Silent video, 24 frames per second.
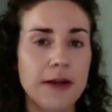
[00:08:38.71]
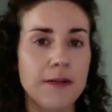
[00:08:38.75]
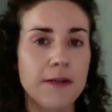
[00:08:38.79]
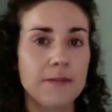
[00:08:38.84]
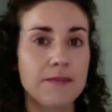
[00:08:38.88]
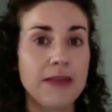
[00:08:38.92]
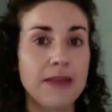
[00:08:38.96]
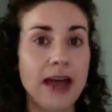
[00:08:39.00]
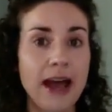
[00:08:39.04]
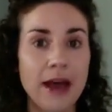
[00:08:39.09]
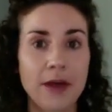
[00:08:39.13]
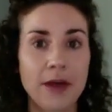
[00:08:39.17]

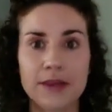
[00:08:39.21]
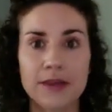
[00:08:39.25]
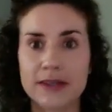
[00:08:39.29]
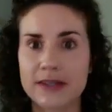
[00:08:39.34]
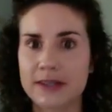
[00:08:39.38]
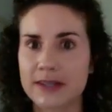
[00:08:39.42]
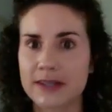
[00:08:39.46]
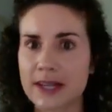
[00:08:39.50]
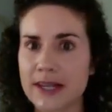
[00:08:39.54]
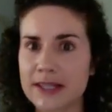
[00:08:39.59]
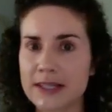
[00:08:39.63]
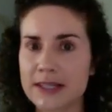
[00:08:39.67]
Now, this
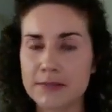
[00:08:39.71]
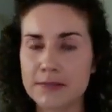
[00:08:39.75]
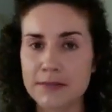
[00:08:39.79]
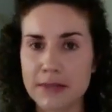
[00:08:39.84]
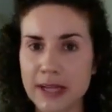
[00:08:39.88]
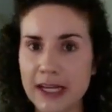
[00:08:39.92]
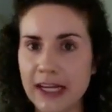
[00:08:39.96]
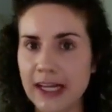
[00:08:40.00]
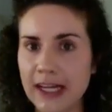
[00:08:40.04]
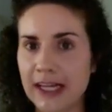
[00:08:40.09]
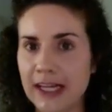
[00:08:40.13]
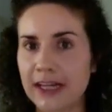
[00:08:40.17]
doesn't
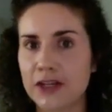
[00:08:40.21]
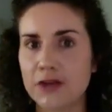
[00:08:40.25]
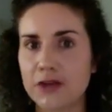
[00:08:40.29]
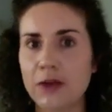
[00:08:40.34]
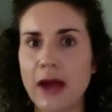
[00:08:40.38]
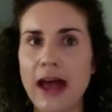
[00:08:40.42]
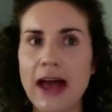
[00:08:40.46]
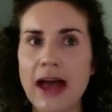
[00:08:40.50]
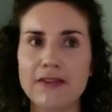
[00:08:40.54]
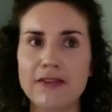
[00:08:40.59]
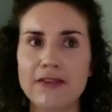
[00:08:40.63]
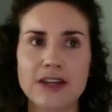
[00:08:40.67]
mean you
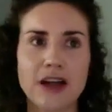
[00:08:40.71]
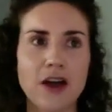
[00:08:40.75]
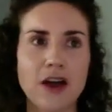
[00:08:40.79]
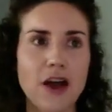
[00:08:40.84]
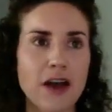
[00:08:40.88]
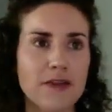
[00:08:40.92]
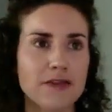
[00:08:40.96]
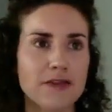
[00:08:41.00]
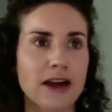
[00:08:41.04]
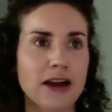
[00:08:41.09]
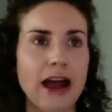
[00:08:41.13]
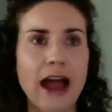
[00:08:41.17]
have to
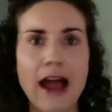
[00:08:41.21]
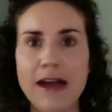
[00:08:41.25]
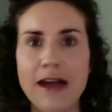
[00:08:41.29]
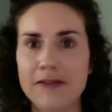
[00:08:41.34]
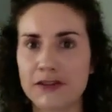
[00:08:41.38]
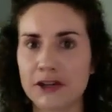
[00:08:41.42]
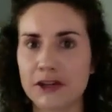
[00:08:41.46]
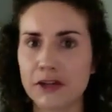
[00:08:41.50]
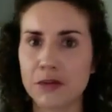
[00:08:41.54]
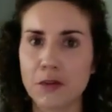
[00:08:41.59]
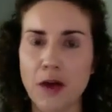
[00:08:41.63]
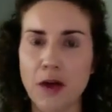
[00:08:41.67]
offer
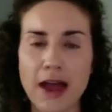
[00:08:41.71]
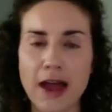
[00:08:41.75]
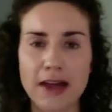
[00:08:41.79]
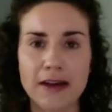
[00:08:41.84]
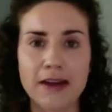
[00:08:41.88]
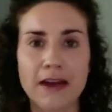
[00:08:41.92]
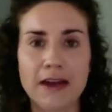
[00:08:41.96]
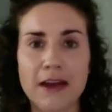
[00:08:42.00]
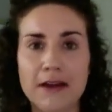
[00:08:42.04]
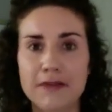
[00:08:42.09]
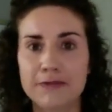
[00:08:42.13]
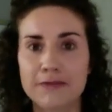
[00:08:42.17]
everyone
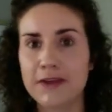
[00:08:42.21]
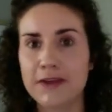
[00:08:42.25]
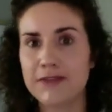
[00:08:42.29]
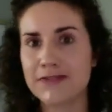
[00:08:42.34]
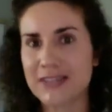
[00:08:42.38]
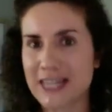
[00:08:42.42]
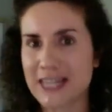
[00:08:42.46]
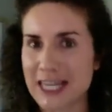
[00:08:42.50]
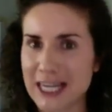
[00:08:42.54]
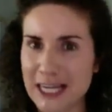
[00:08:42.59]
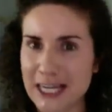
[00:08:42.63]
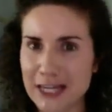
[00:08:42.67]

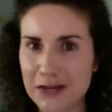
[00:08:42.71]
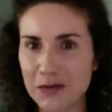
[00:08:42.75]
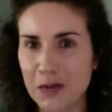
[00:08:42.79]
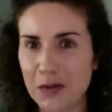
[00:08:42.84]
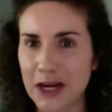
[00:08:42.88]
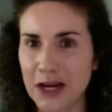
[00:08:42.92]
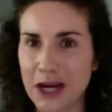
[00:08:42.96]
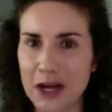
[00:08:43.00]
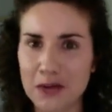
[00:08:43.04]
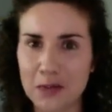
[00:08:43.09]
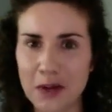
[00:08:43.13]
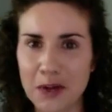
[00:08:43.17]
15
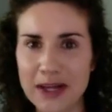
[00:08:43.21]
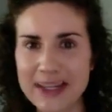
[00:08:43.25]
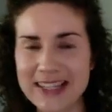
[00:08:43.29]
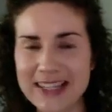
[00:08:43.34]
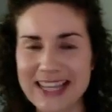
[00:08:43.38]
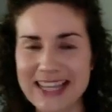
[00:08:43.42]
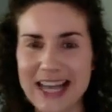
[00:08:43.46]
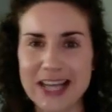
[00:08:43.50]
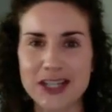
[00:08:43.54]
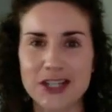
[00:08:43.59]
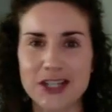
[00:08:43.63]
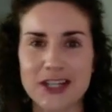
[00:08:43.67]
one-on-one
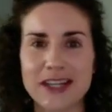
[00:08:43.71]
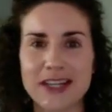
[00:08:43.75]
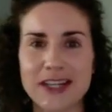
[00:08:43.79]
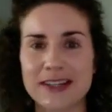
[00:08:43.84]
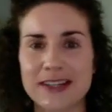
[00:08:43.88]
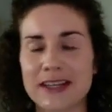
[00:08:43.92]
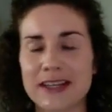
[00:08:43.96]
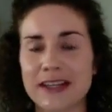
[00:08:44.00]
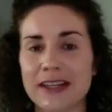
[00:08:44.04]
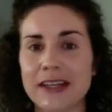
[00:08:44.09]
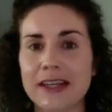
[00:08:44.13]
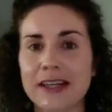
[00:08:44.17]
sessions
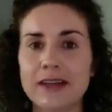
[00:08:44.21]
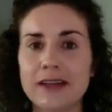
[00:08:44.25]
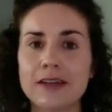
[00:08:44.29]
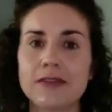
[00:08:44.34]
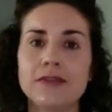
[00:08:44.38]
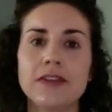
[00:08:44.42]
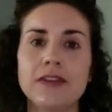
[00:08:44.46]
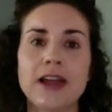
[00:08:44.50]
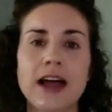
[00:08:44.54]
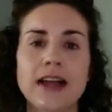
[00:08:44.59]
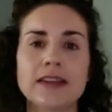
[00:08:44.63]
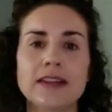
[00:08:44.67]
and give
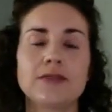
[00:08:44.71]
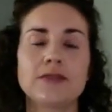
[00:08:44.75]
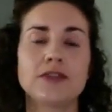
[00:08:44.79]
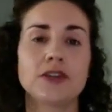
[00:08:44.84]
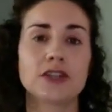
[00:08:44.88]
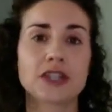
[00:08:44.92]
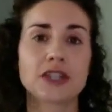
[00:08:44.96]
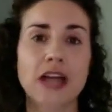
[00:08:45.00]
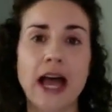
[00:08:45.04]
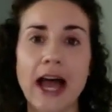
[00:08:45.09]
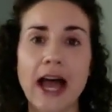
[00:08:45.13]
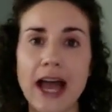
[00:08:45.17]
lots of your
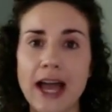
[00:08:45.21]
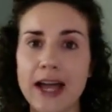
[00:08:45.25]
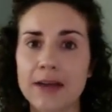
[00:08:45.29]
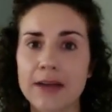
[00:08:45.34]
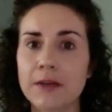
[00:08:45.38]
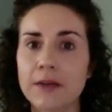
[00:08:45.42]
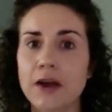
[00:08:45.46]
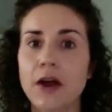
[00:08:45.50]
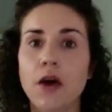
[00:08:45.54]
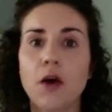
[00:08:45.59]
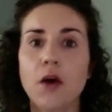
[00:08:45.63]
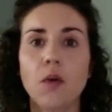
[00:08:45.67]
time.
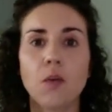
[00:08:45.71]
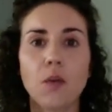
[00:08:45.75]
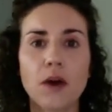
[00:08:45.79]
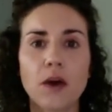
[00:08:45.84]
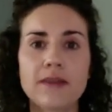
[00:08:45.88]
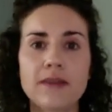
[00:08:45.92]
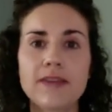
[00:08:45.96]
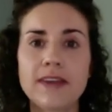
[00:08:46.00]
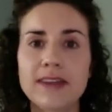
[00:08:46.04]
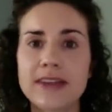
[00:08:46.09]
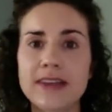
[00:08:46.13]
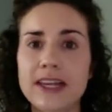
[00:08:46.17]
One of
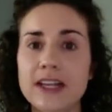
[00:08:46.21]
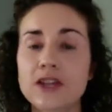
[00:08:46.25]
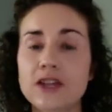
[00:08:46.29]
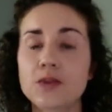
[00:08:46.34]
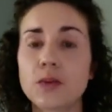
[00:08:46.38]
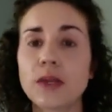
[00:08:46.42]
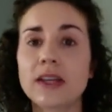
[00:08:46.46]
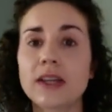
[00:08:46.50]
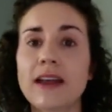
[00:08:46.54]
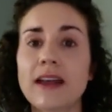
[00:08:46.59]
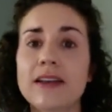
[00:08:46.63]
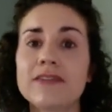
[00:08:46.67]
the things we
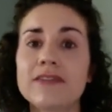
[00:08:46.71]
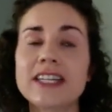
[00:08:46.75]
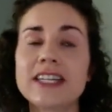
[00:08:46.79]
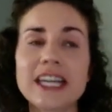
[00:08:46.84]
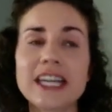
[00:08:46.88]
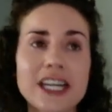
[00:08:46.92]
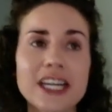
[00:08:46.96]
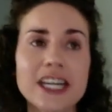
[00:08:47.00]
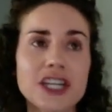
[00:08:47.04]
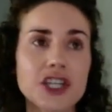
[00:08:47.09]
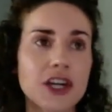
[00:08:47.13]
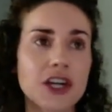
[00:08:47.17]
love
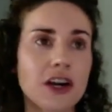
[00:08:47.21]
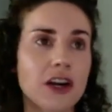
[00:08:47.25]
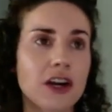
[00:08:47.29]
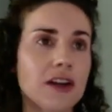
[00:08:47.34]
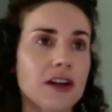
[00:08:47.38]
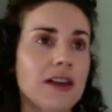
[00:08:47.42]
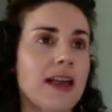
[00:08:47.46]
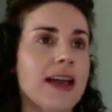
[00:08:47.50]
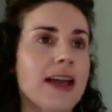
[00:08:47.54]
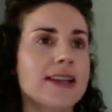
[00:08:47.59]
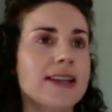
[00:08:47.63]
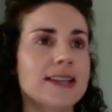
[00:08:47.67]
teaching our
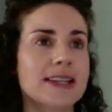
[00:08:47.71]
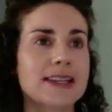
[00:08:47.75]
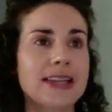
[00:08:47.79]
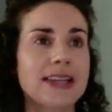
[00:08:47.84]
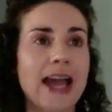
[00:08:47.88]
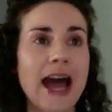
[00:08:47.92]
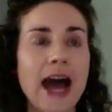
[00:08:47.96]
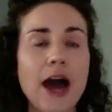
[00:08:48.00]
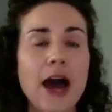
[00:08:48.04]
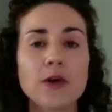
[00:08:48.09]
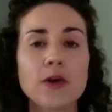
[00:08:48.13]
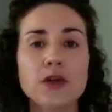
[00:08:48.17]
clients is
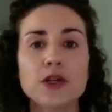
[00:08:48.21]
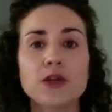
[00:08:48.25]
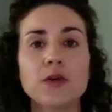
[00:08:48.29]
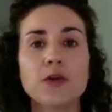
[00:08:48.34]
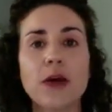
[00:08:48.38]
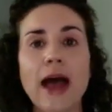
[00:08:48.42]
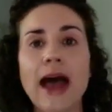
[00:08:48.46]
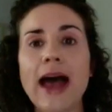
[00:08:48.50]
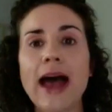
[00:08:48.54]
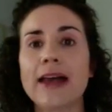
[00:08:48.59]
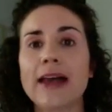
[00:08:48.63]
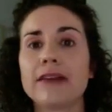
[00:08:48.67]
how to
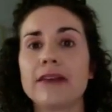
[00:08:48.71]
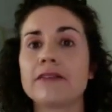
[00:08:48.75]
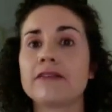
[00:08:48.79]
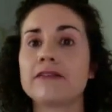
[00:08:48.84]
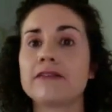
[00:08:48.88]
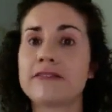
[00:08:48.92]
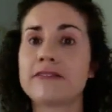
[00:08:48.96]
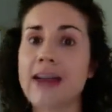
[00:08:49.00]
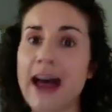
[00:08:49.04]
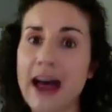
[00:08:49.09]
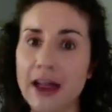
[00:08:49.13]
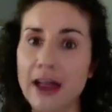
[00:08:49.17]
add
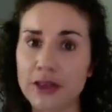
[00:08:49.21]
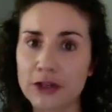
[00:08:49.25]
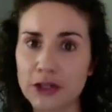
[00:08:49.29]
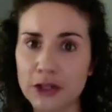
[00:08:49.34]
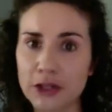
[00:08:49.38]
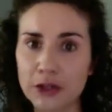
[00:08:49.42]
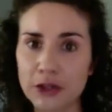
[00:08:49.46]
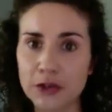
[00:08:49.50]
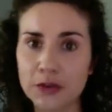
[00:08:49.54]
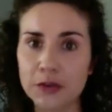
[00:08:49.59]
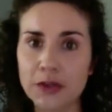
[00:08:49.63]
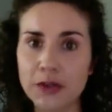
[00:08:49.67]

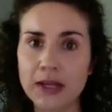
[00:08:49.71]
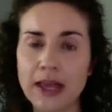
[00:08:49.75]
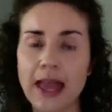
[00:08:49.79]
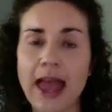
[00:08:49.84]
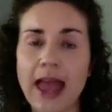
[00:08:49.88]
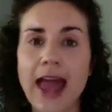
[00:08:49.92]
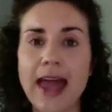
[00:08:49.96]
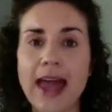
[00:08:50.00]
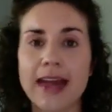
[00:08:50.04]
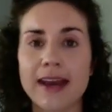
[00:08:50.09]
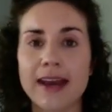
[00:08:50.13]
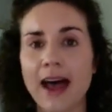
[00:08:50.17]
value
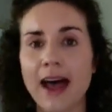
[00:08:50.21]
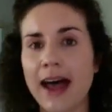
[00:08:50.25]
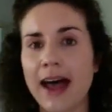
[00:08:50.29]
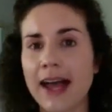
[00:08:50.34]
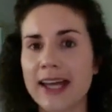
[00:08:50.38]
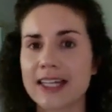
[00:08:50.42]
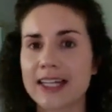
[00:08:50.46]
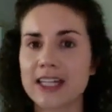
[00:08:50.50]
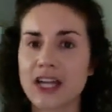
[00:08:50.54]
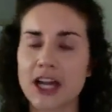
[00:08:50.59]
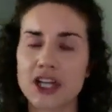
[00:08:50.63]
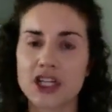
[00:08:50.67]
and high
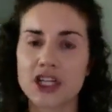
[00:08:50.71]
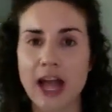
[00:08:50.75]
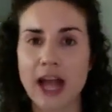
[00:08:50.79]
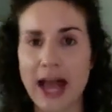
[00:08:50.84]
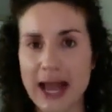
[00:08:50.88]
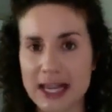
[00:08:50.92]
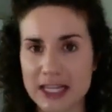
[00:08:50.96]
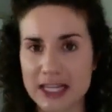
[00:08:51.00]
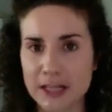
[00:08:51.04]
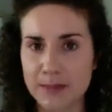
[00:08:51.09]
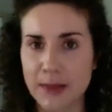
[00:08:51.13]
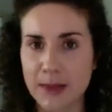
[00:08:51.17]
touch
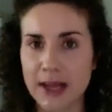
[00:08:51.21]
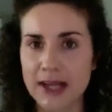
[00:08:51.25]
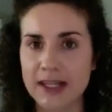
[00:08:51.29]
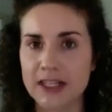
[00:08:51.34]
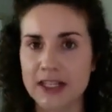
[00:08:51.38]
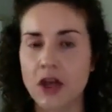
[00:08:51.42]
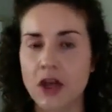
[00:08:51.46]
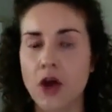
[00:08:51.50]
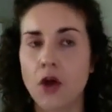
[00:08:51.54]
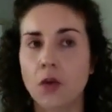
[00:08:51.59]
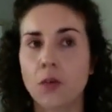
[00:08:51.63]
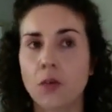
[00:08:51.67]
aspects
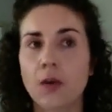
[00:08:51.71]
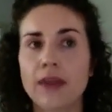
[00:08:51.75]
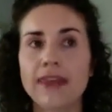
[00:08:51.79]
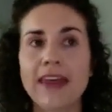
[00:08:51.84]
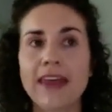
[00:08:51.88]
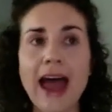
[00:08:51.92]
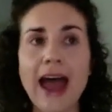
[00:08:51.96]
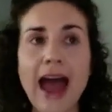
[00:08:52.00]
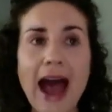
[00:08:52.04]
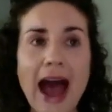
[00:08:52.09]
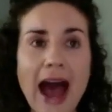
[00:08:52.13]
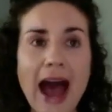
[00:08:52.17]

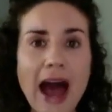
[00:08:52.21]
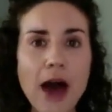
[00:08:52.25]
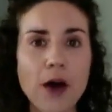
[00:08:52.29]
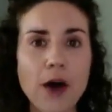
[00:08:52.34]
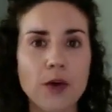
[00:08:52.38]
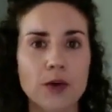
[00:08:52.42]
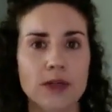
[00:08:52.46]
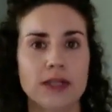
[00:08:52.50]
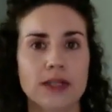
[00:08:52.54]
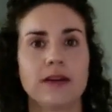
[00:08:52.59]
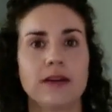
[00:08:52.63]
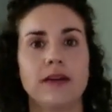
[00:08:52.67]

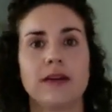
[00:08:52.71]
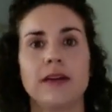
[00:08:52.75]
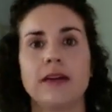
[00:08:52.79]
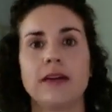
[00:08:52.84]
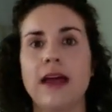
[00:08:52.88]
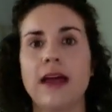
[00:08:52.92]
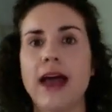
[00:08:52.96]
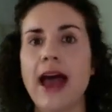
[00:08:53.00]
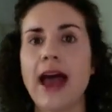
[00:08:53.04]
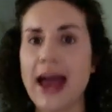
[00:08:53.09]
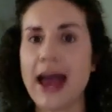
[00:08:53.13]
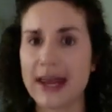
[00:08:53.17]
without
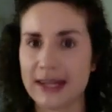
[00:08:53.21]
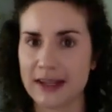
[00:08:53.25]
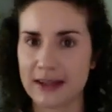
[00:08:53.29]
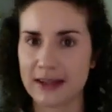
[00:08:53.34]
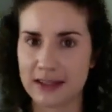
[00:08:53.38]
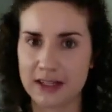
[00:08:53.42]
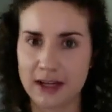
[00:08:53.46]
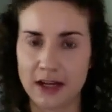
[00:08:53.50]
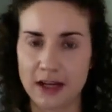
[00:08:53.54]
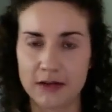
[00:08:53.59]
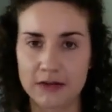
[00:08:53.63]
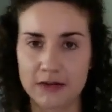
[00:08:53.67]
adding a
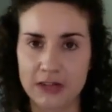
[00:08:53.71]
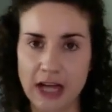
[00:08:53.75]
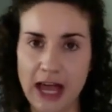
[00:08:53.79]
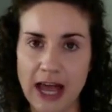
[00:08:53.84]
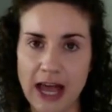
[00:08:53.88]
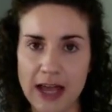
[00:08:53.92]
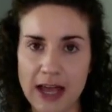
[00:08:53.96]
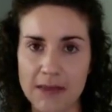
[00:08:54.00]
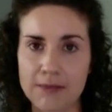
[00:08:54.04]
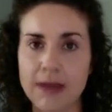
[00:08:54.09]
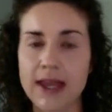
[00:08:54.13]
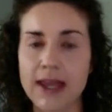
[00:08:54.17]
ton of
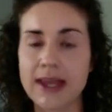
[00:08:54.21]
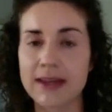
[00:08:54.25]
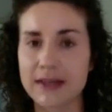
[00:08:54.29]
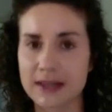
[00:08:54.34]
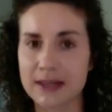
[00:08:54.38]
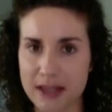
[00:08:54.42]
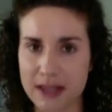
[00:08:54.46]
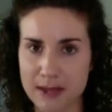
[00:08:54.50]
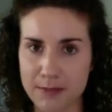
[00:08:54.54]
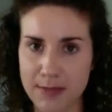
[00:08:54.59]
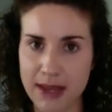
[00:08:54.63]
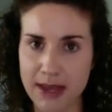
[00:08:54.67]
time
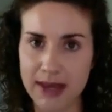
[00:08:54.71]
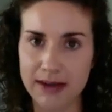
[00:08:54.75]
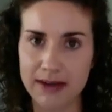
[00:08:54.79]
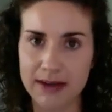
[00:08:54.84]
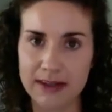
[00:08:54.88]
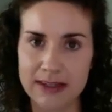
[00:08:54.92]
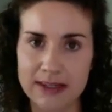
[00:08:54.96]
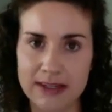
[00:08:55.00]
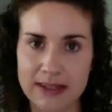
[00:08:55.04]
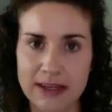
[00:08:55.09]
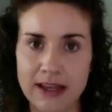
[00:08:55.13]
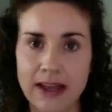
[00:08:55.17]
into the
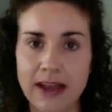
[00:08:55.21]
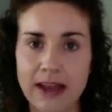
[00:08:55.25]
mix.